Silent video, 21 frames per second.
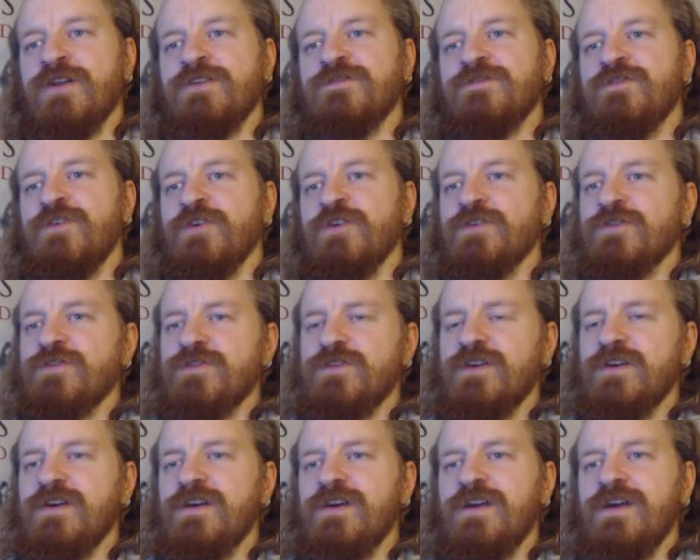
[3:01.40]
beyond the first.
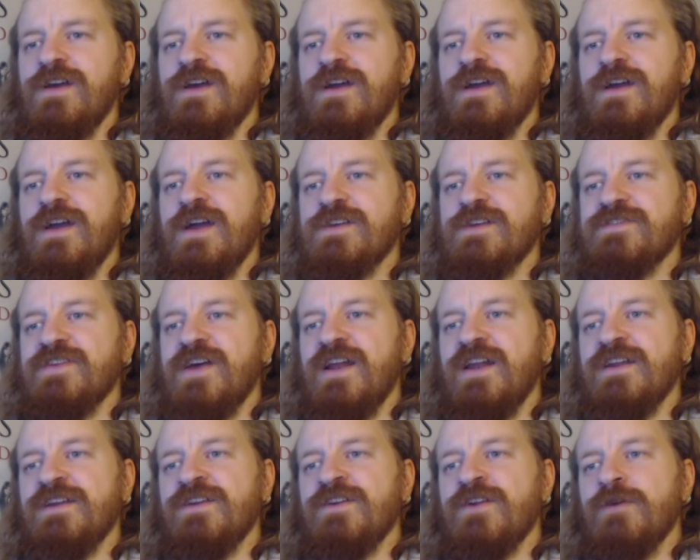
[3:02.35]
Exile
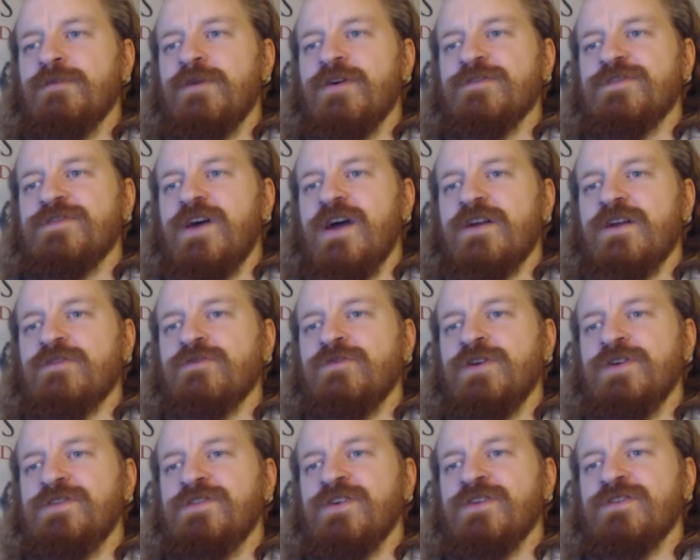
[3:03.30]
any number of target
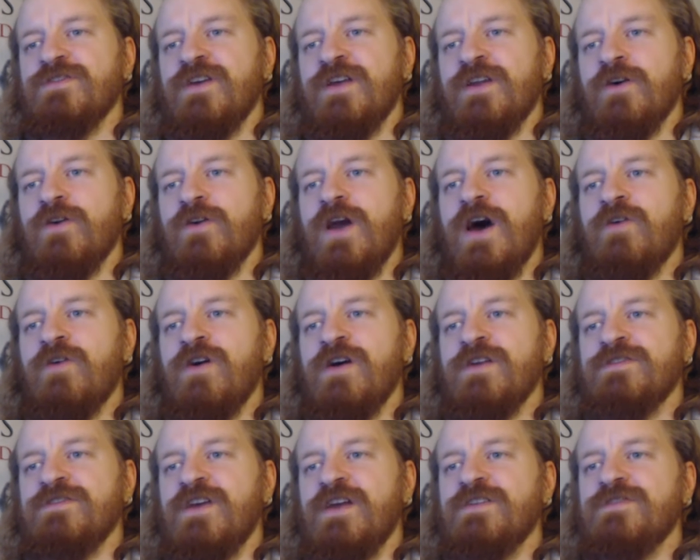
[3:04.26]
creatures and all armor
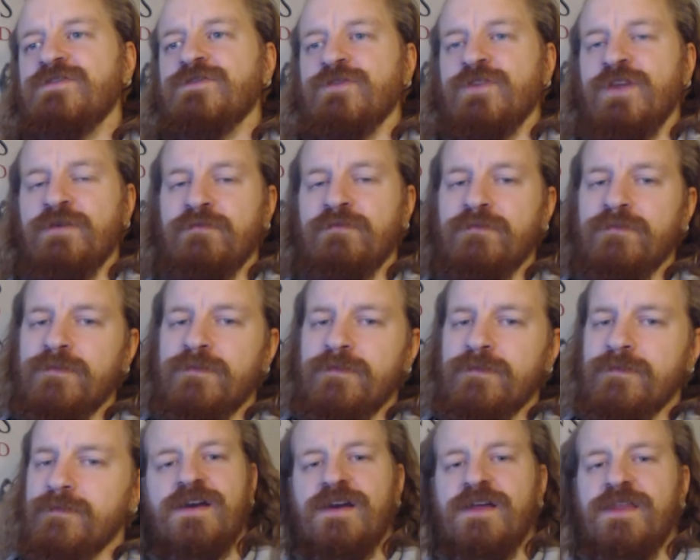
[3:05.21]
attached to them.
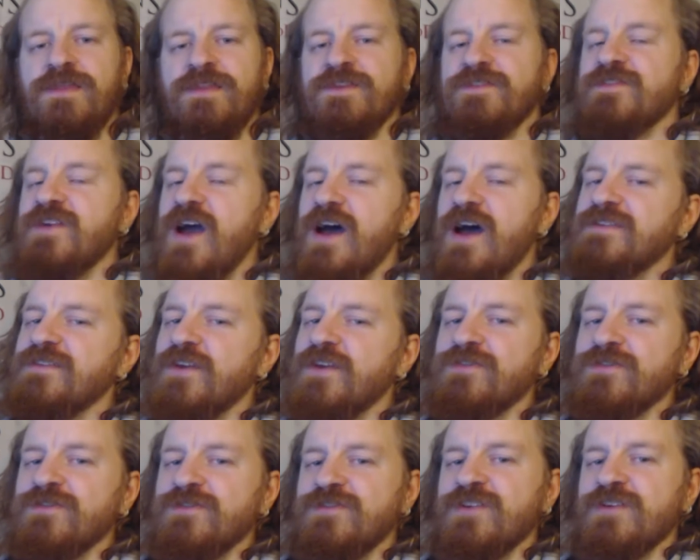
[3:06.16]
This card
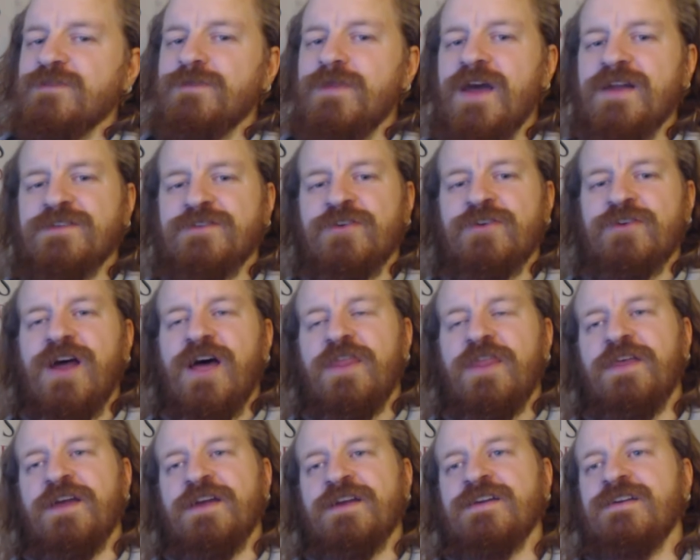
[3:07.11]
doesn't seem that good,
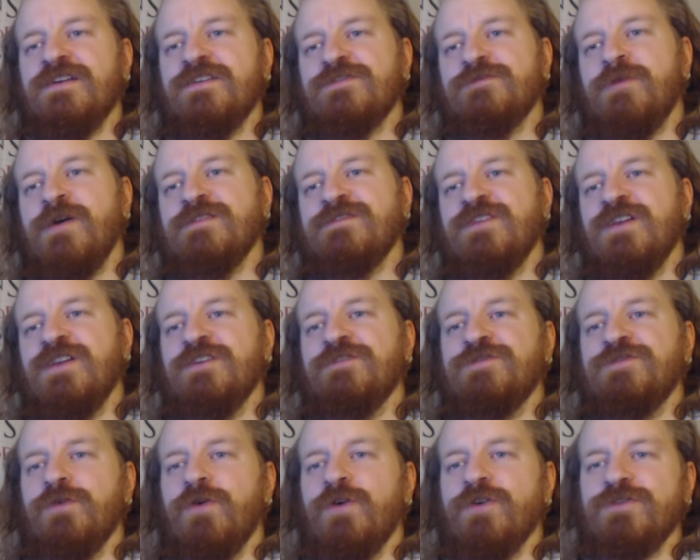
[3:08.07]
I think, especially
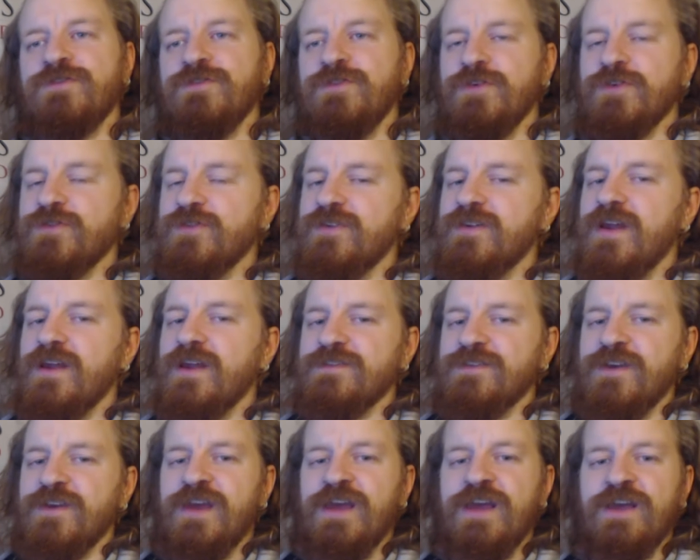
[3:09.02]
if you want to use it
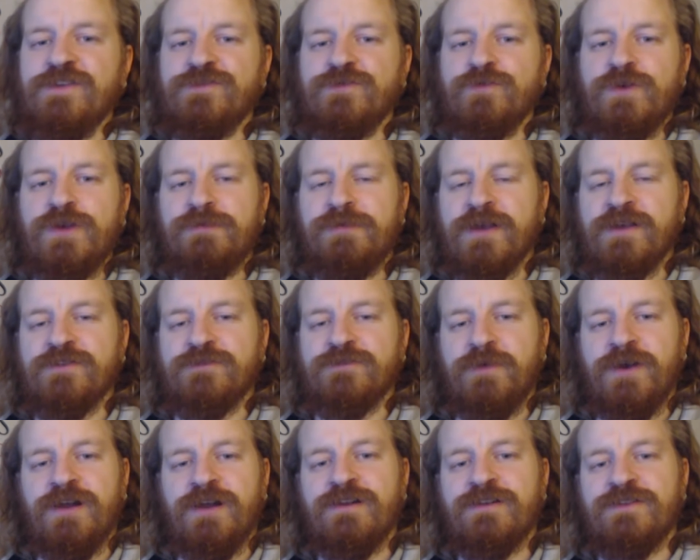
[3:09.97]
as a sweeping
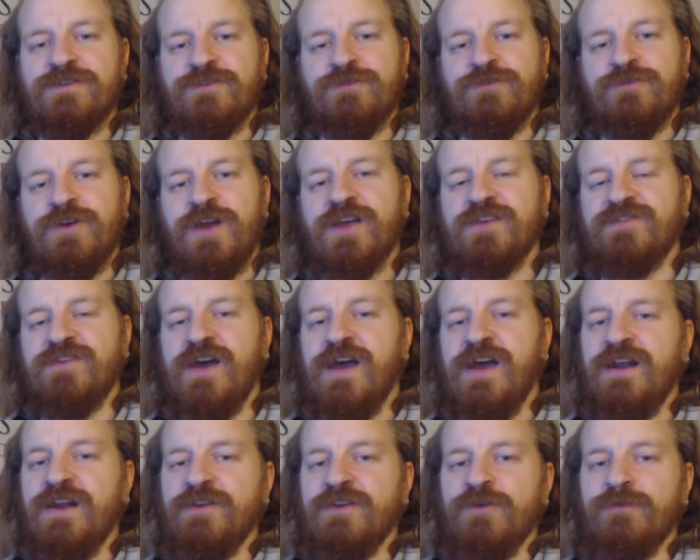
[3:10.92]
spell to
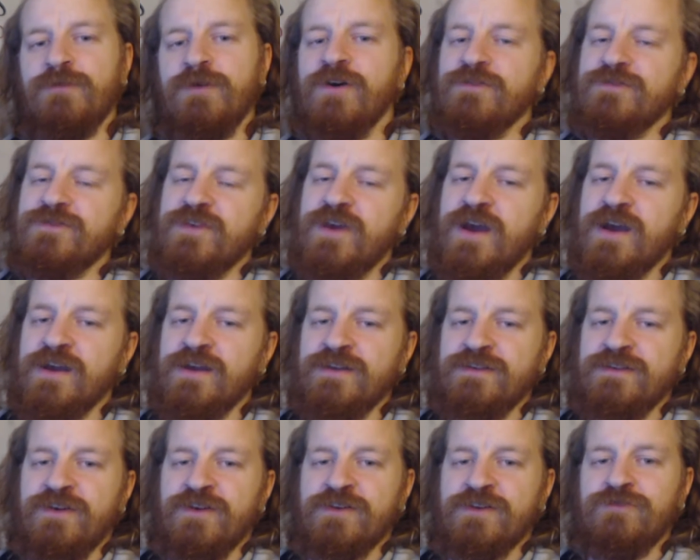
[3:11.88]
exile a number of
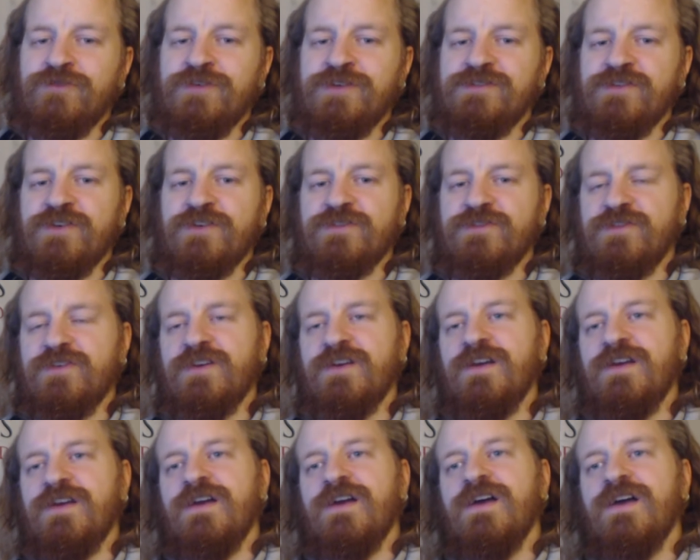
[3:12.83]
target creatures,
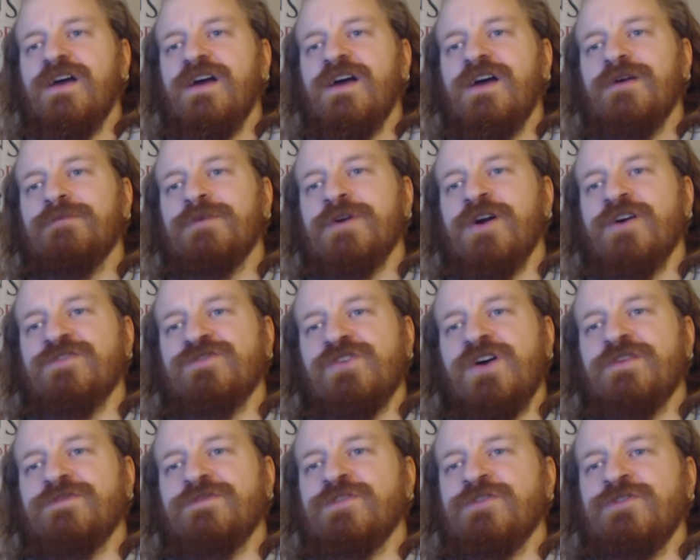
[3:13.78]
because
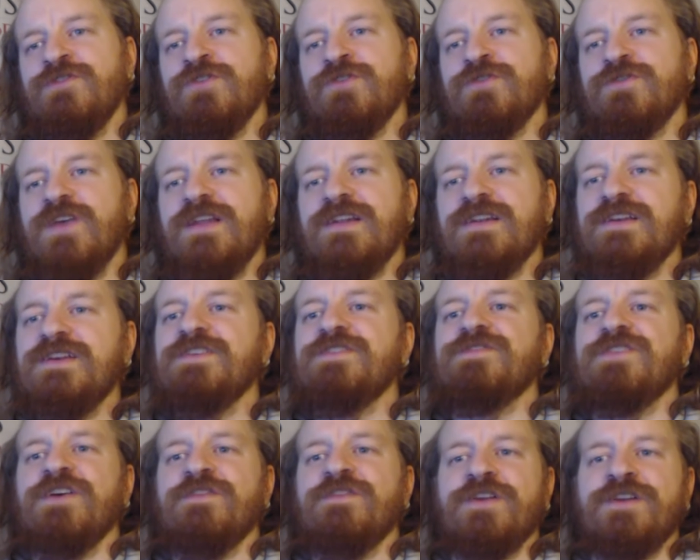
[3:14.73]
you have to use at
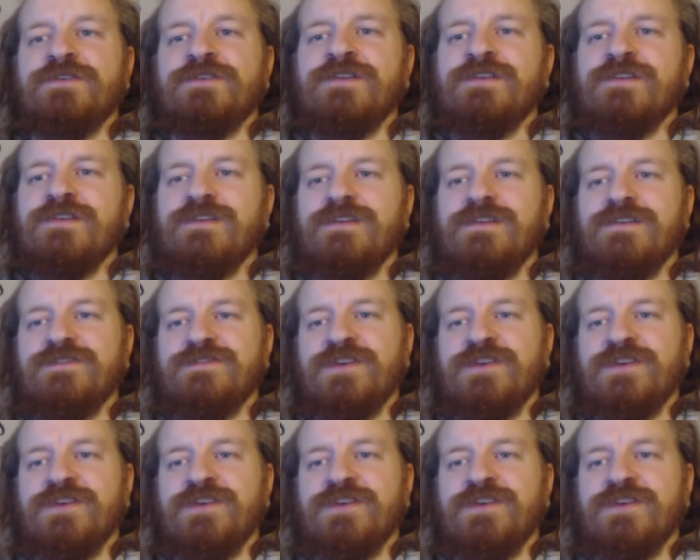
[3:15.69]
least 7